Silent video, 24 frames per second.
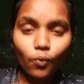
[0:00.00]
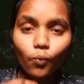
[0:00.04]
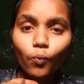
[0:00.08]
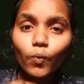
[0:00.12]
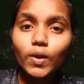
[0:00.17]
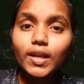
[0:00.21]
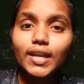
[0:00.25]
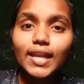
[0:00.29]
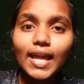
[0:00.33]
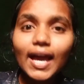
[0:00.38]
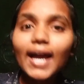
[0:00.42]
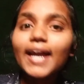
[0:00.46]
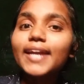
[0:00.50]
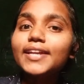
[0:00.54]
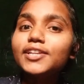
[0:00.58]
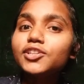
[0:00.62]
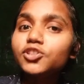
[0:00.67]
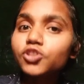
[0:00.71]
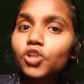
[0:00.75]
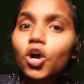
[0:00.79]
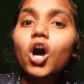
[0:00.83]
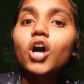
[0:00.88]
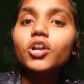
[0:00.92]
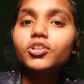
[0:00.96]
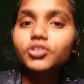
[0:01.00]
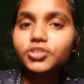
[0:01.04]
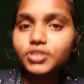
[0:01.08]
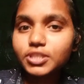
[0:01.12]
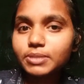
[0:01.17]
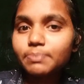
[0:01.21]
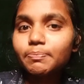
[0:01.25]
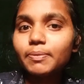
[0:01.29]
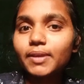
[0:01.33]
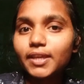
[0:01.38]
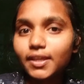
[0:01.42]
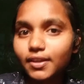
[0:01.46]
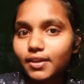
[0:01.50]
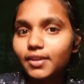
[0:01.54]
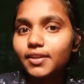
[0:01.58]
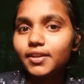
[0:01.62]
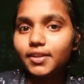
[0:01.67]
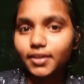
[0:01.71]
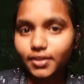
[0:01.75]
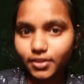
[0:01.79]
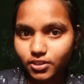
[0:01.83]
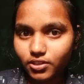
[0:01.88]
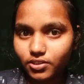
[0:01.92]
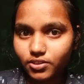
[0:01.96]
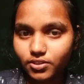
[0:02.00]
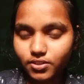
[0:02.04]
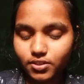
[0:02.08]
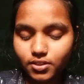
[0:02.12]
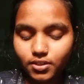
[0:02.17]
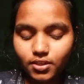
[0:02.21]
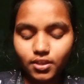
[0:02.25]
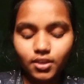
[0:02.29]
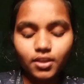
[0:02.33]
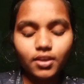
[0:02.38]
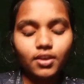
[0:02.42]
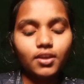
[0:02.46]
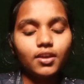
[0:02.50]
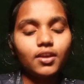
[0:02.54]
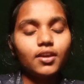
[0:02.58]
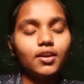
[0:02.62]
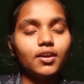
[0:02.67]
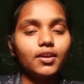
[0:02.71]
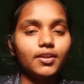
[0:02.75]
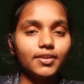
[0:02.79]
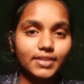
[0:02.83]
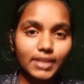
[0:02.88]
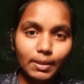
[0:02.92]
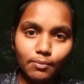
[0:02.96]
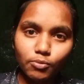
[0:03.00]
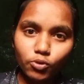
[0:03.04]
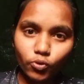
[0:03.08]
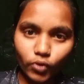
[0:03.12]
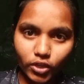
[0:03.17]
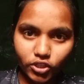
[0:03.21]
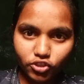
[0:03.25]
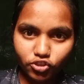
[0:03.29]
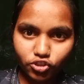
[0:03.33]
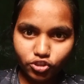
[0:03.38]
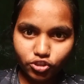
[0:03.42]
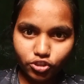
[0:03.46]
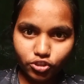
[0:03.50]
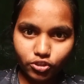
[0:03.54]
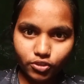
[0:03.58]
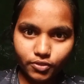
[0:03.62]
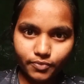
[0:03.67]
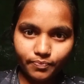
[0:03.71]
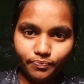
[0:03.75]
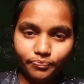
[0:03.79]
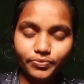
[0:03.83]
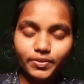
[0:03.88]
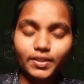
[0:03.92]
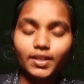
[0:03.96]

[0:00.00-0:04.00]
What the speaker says: Will I not speak in English? WH.